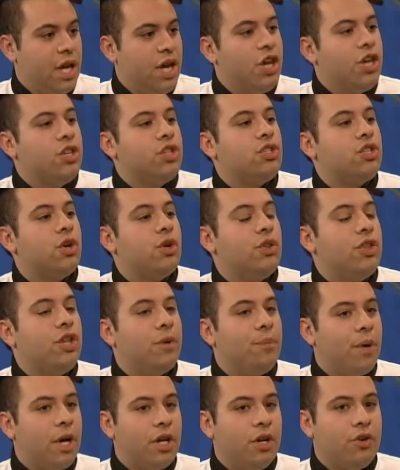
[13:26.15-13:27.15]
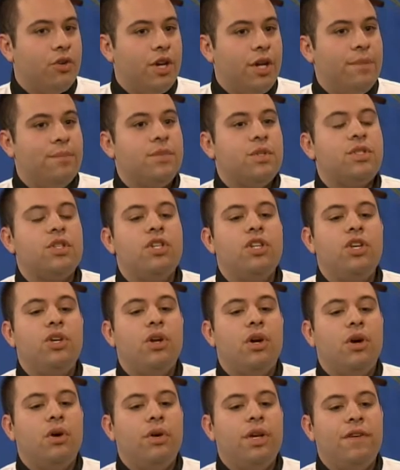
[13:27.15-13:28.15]
Okay. So they're buttercreams,
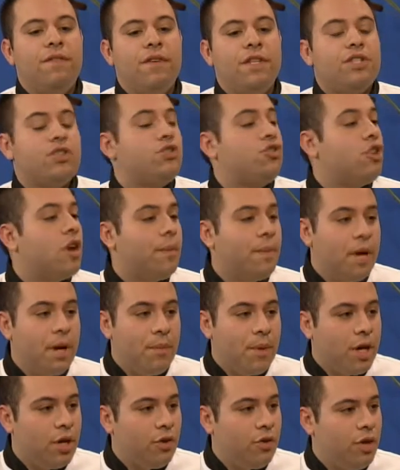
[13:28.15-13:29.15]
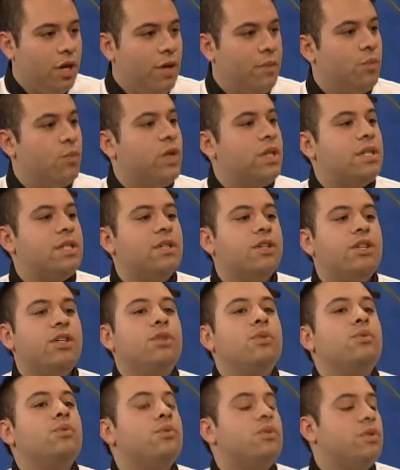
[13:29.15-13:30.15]
you know, if it's a strawberry buttercream, we still
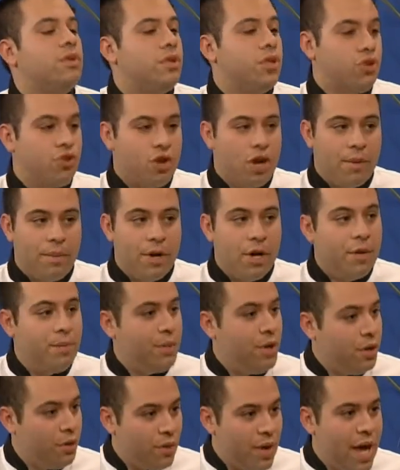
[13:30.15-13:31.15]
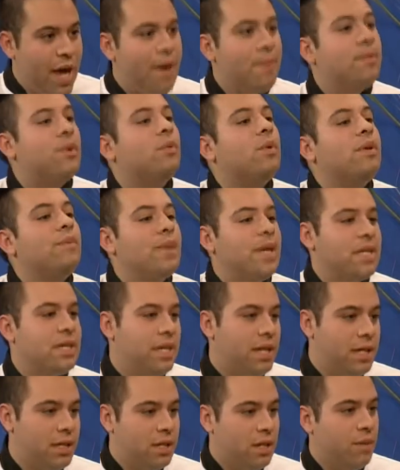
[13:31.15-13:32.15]
use the strawberry puree, but we
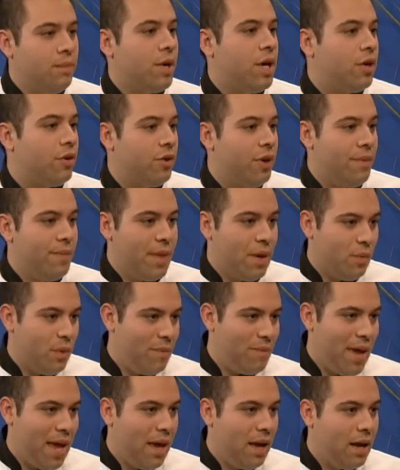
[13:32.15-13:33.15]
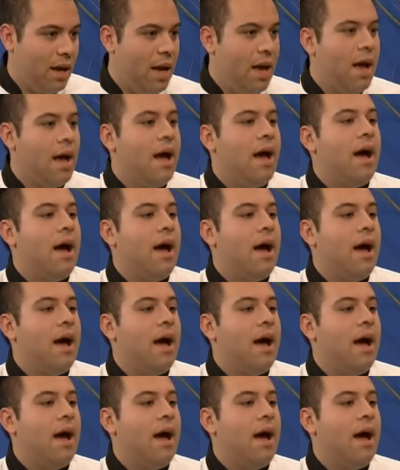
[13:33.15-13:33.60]
mix it into the buttercream that we make.